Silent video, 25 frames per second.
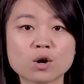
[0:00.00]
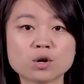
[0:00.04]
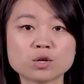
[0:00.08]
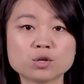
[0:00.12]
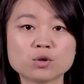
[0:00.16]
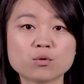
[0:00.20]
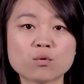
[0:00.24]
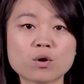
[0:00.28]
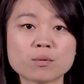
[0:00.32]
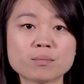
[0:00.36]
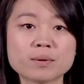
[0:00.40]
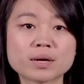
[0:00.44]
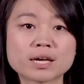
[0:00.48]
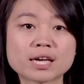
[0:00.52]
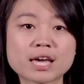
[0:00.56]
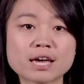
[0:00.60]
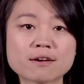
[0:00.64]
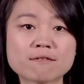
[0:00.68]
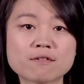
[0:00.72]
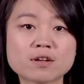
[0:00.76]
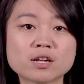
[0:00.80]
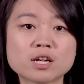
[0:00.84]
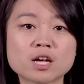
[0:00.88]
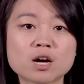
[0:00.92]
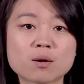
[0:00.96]
you will be
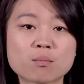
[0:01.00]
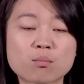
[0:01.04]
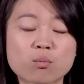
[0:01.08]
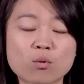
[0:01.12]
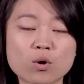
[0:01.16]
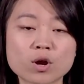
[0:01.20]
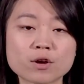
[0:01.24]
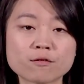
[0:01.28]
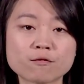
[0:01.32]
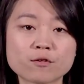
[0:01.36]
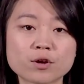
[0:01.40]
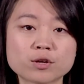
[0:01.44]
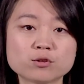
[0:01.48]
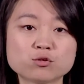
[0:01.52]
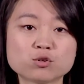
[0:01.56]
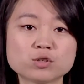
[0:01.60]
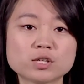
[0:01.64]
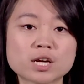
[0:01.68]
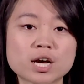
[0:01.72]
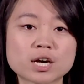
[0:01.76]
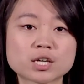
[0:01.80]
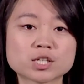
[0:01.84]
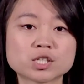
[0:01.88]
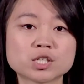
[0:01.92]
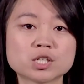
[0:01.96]
given a brief
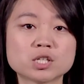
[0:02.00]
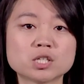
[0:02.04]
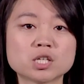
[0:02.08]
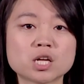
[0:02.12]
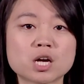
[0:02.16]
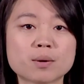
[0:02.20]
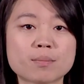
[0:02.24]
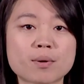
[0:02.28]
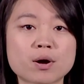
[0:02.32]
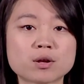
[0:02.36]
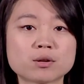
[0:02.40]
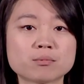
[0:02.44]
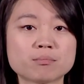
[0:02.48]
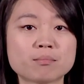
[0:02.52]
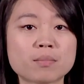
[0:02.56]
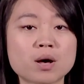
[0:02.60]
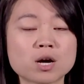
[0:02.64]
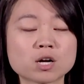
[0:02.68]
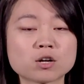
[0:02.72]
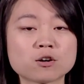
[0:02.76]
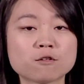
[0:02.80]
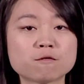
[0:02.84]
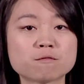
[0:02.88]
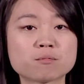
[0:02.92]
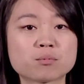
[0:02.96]
introduction about
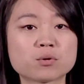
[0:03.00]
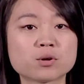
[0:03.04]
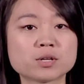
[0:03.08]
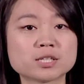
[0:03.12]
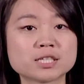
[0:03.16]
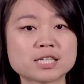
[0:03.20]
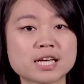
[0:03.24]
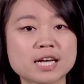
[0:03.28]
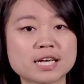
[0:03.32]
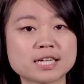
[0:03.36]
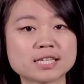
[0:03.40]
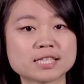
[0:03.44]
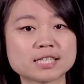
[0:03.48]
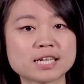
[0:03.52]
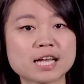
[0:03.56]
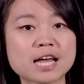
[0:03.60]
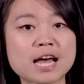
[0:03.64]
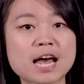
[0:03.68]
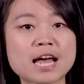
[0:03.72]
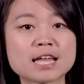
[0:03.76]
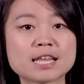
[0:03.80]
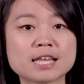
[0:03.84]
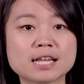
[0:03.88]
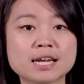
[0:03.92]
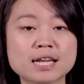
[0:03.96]
Markov process
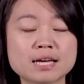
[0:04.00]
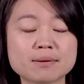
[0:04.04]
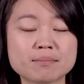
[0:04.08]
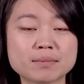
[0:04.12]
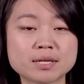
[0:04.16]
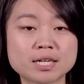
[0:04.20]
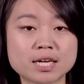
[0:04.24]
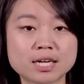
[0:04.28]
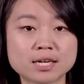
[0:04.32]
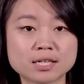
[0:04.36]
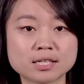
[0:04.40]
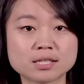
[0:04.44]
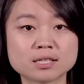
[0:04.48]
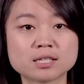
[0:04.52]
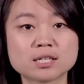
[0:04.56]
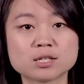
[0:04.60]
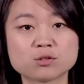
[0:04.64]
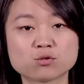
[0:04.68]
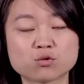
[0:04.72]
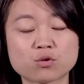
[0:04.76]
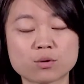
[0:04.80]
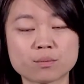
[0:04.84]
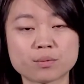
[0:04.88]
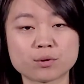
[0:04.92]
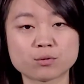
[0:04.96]
and limiting
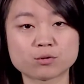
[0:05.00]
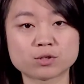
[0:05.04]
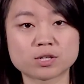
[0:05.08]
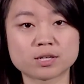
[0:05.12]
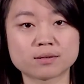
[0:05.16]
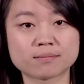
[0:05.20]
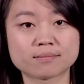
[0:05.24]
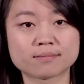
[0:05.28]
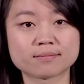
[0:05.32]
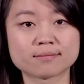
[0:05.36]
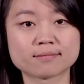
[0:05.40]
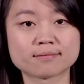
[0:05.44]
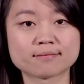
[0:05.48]
distribution.